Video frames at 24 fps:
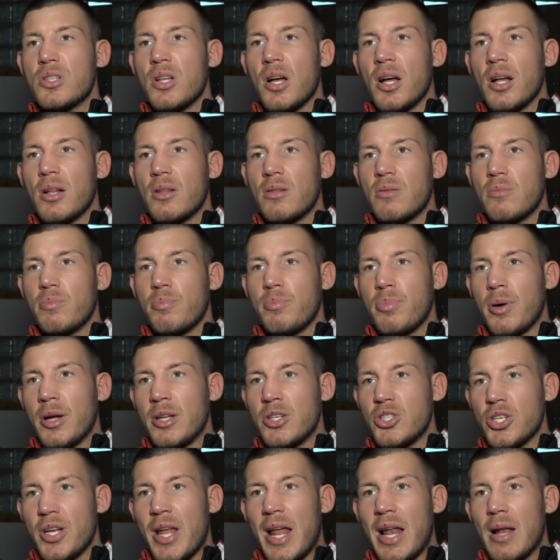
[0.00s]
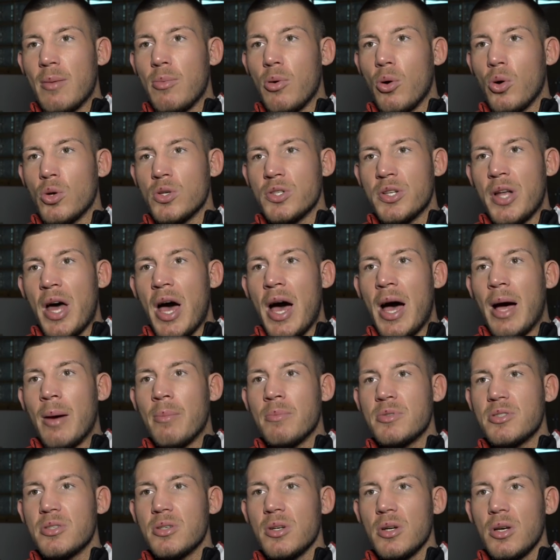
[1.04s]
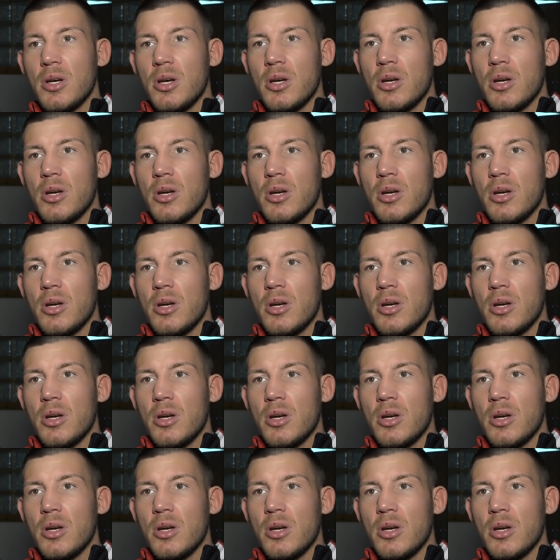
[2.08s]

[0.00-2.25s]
start punching elbows and arms,